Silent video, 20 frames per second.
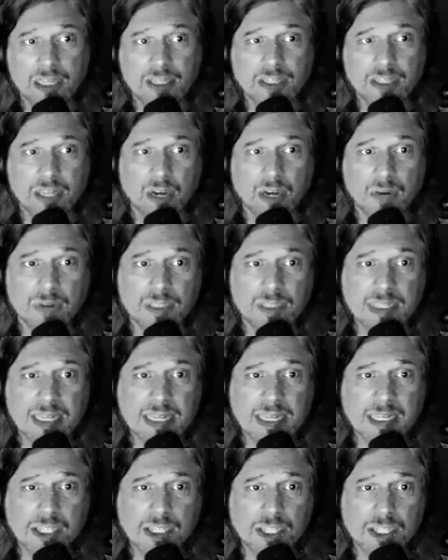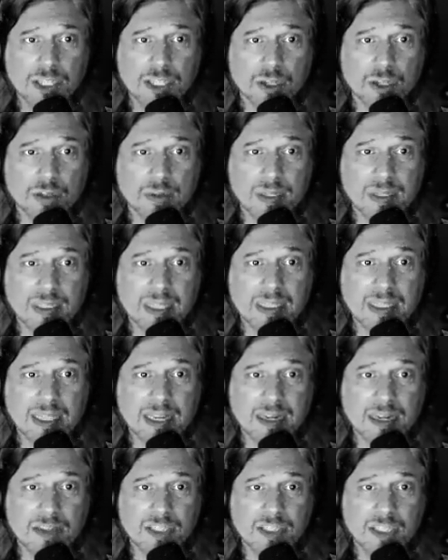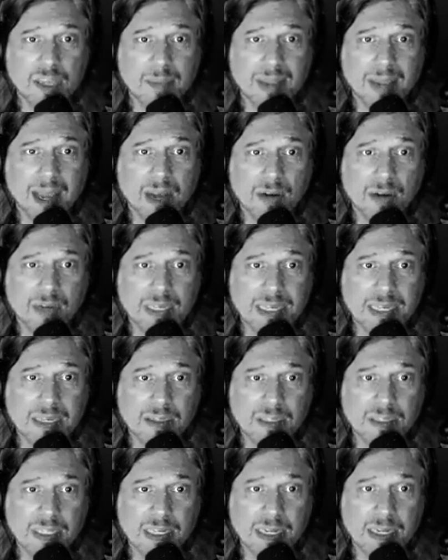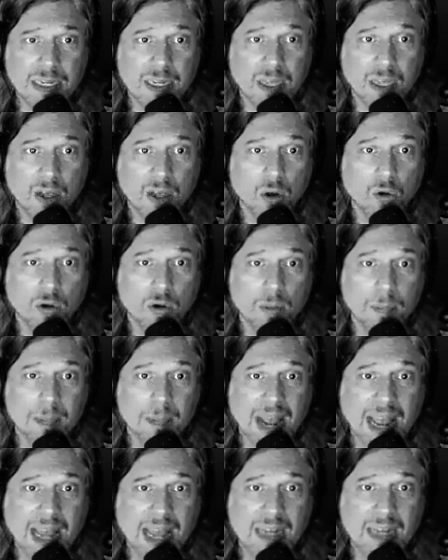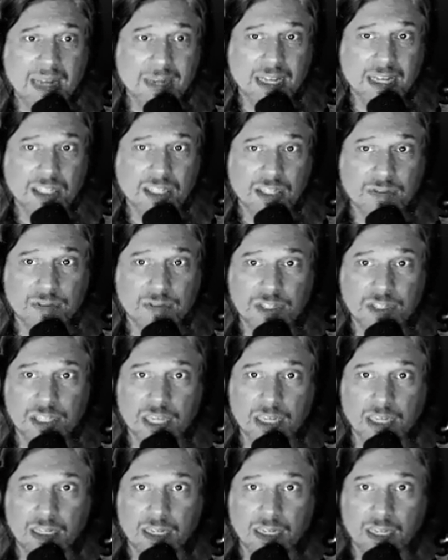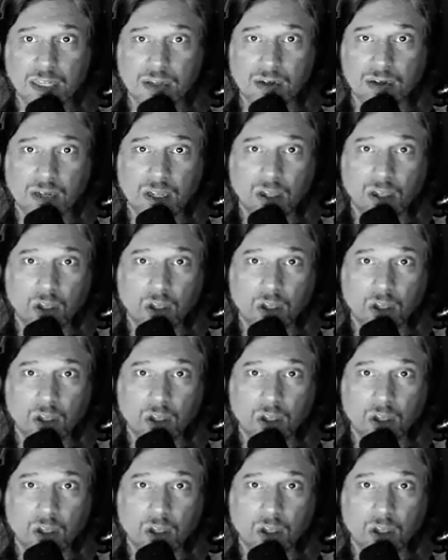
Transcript: don't teach children that they are somehow guilty or bad because of their skin color.